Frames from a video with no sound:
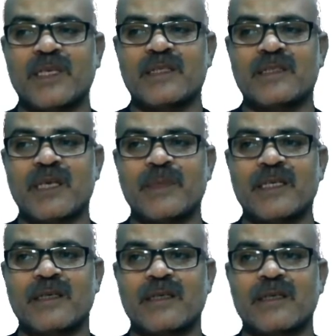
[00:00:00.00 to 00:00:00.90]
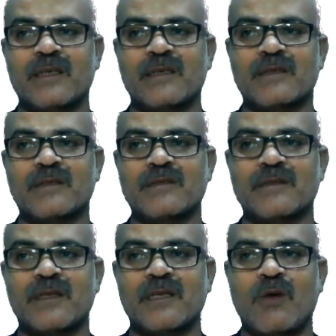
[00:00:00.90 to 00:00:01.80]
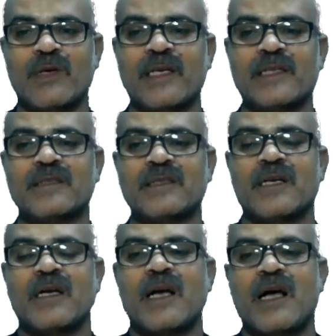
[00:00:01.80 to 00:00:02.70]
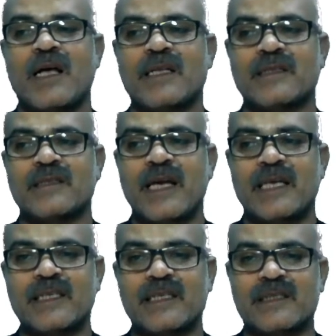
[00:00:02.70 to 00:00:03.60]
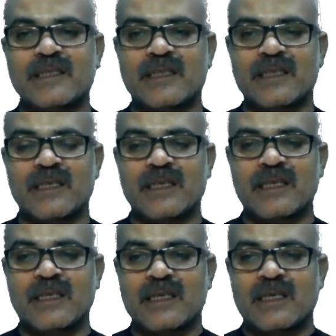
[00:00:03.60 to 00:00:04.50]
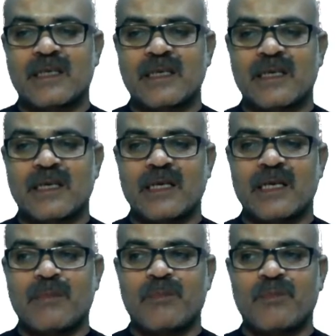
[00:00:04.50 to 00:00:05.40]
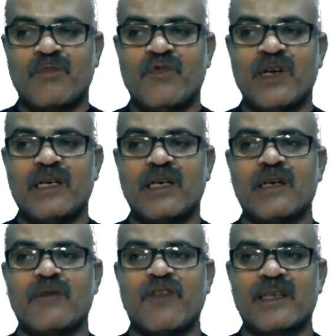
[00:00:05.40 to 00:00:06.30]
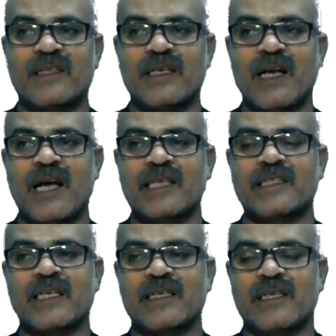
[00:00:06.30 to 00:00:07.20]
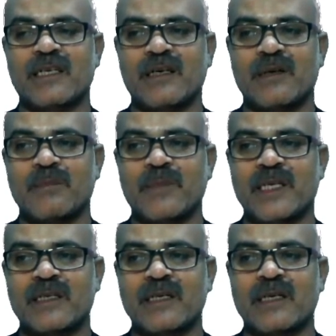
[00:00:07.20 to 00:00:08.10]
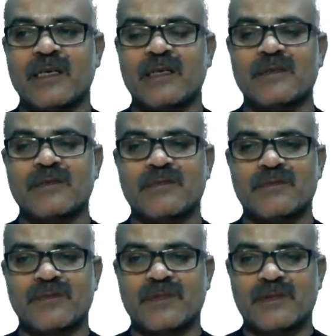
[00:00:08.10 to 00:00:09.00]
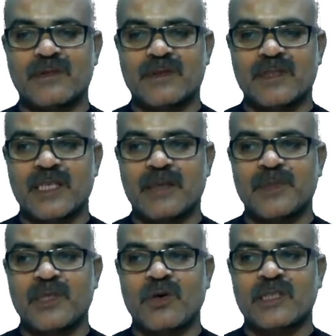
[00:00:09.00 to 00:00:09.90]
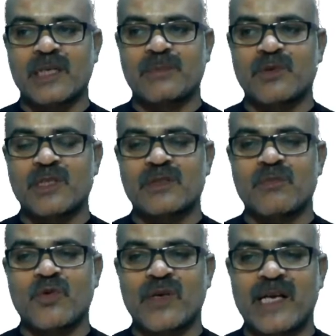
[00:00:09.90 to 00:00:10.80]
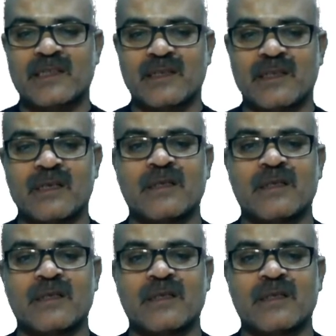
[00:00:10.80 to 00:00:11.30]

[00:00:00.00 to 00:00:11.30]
is coming nowadays, and that is will further, I think, make therapy or therapeutics more rational.